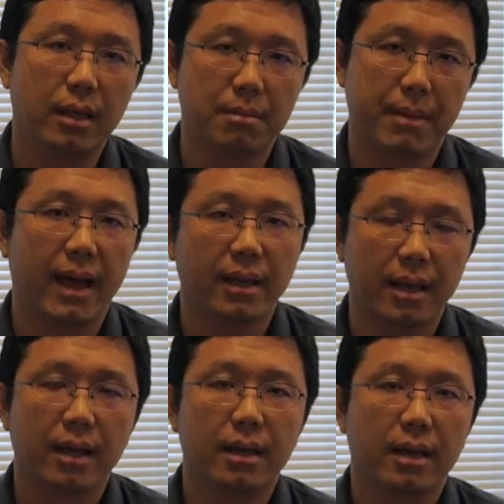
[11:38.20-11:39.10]
in the
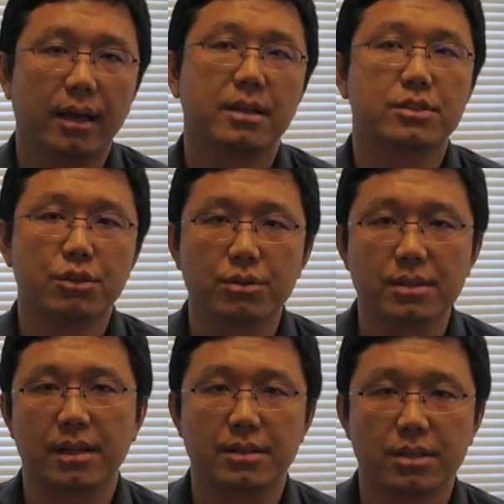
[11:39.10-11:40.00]
bank, it is
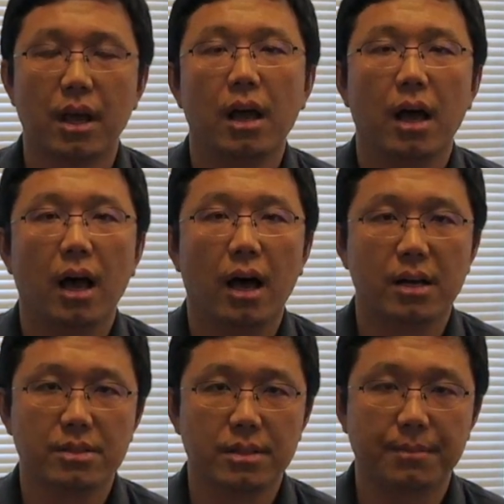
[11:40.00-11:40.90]
useless.
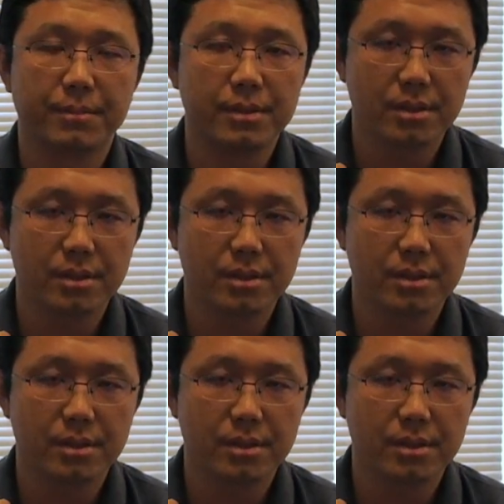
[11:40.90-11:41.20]
The